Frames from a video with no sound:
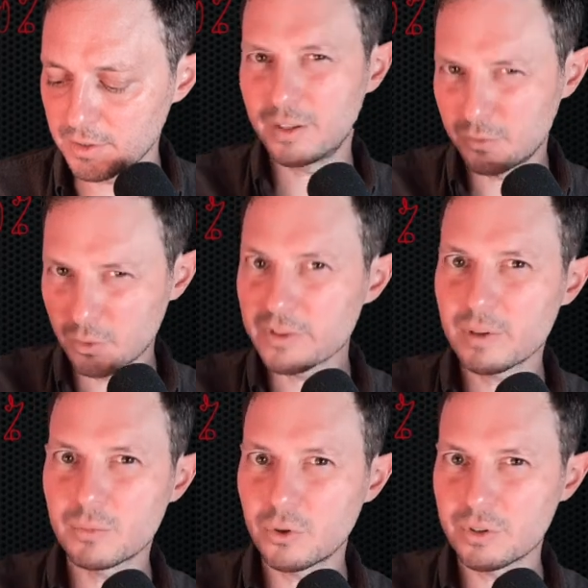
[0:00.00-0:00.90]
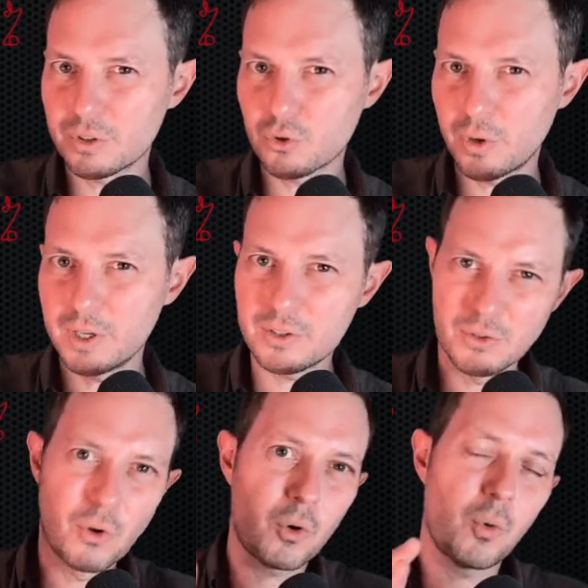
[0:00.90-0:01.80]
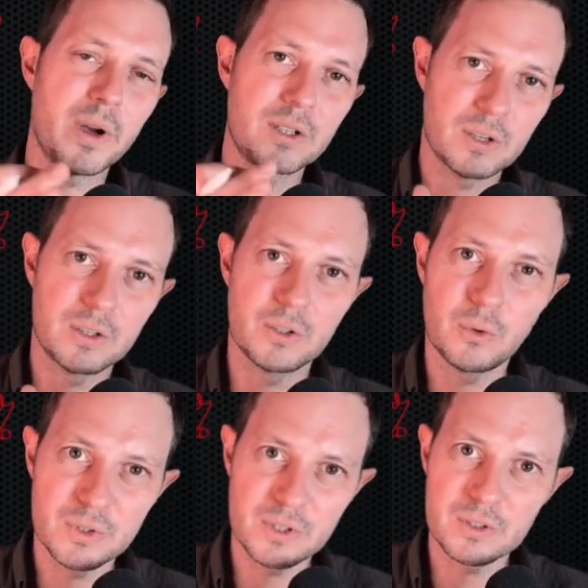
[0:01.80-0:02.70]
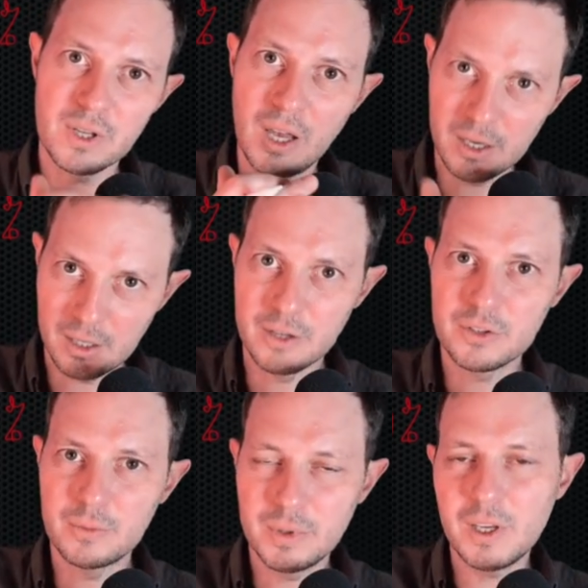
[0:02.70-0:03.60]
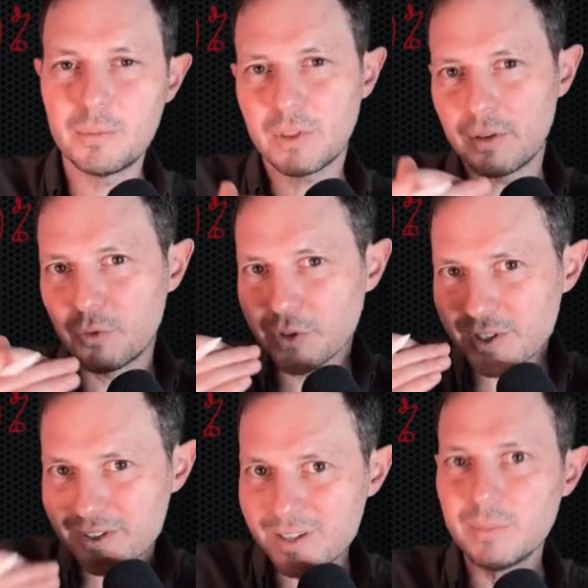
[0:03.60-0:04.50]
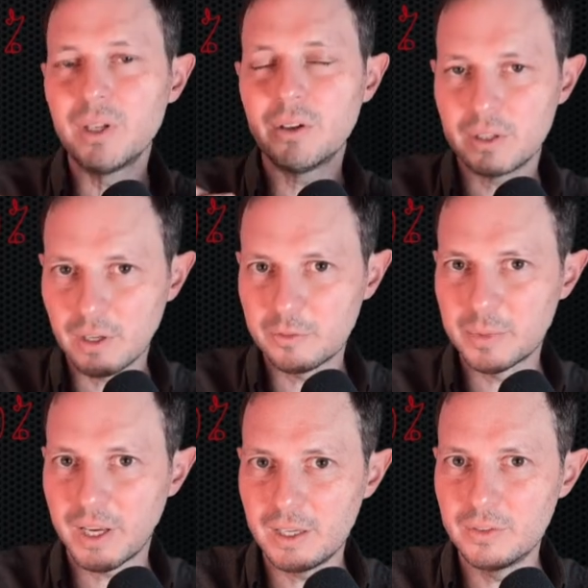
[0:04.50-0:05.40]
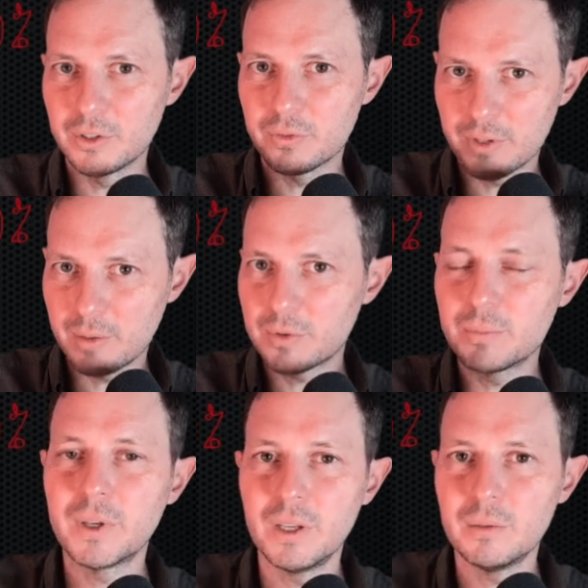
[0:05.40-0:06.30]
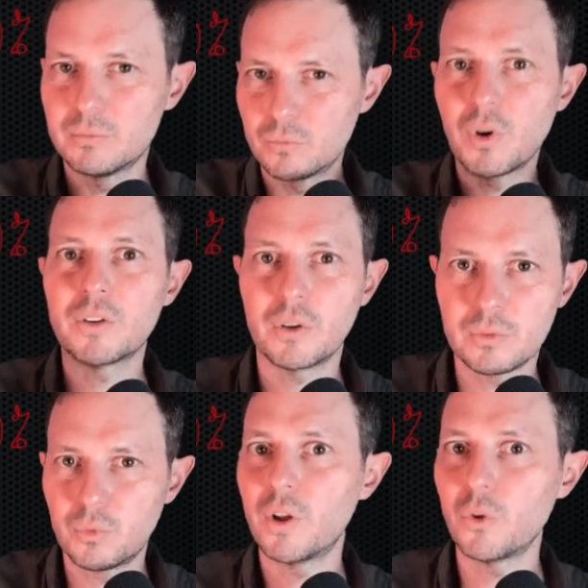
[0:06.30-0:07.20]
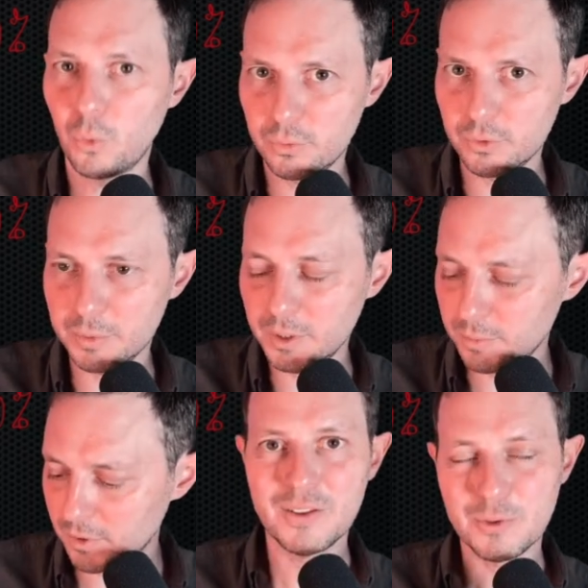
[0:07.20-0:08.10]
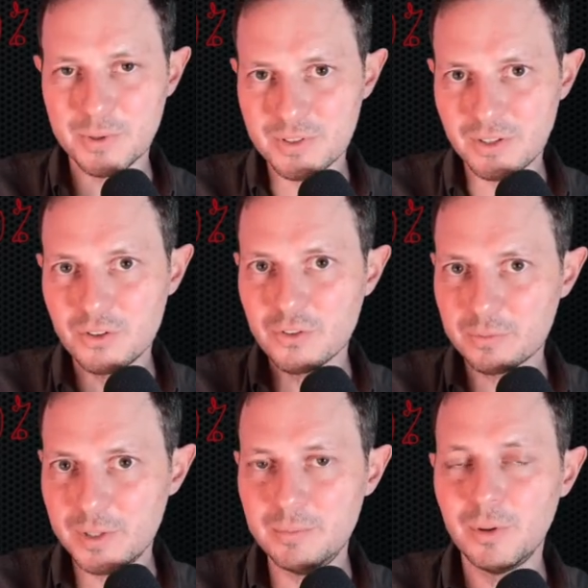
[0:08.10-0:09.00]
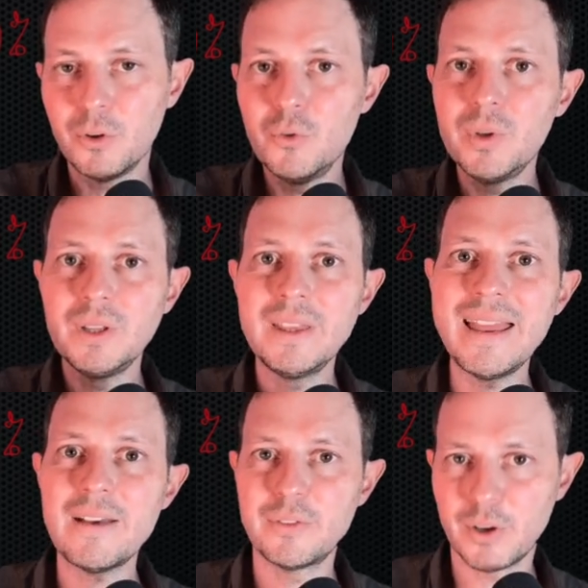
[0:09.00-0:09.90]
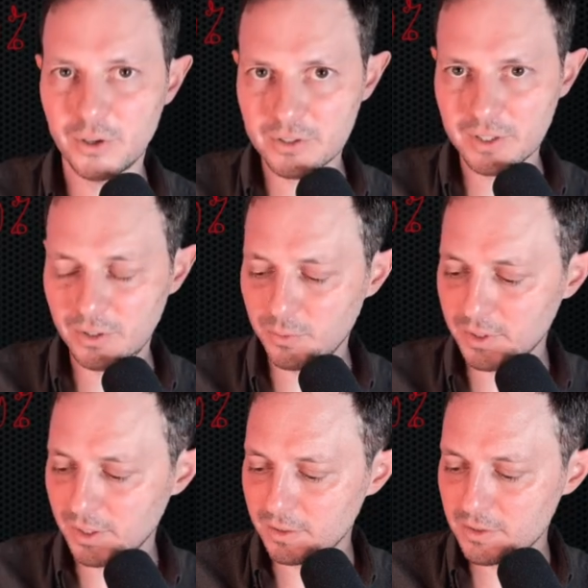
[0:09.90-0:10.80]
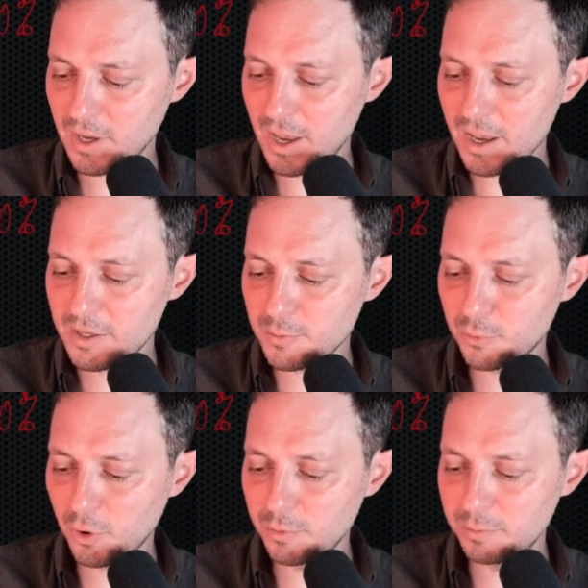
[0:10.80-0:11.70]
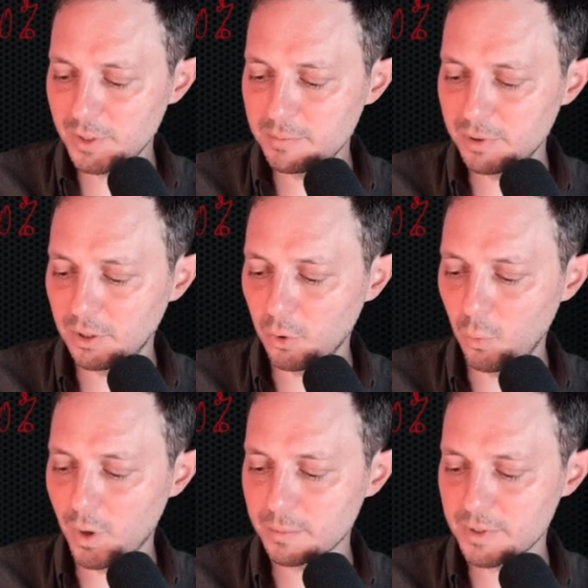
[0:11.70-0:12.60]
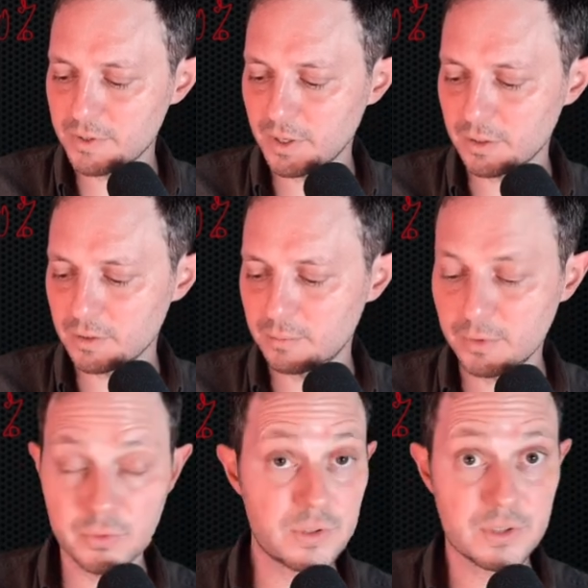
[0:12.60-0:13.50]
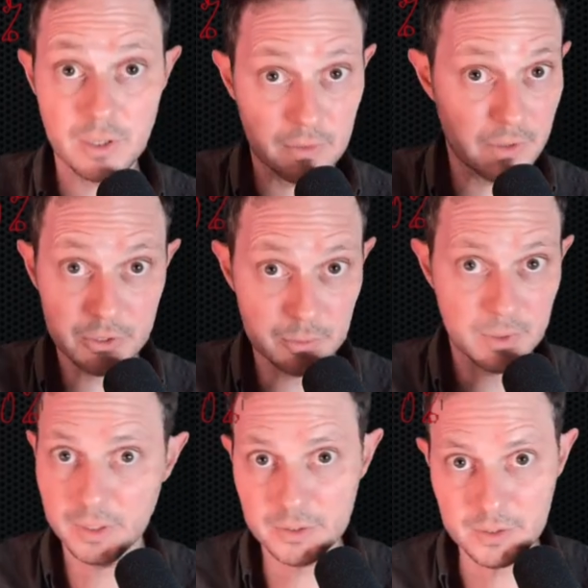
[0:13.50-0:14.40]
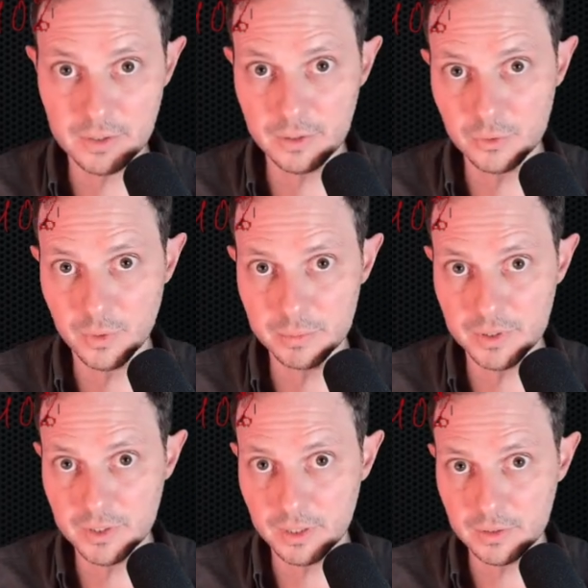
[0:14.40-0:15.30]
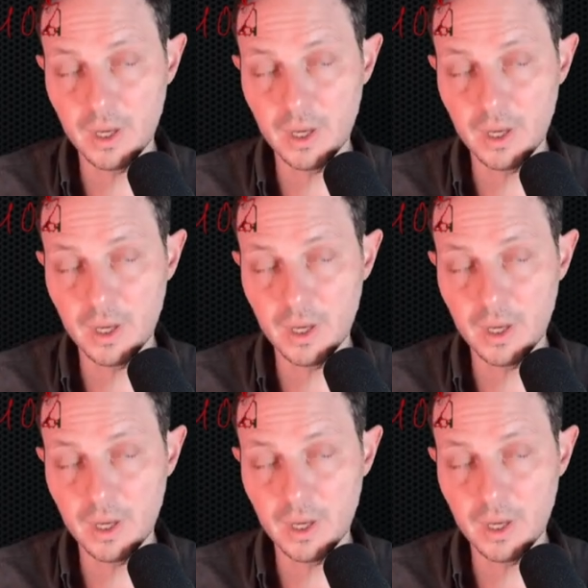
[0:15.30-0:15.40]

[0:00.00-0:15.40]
they've got some toxic traits, not quite diagnosis, cluster B, but they've got similar enough behaviors for them to be rather awful people. The percentage of people who will never hurt anyone else is probably below 1%. But for the sake of argument, let's just say it's 1%.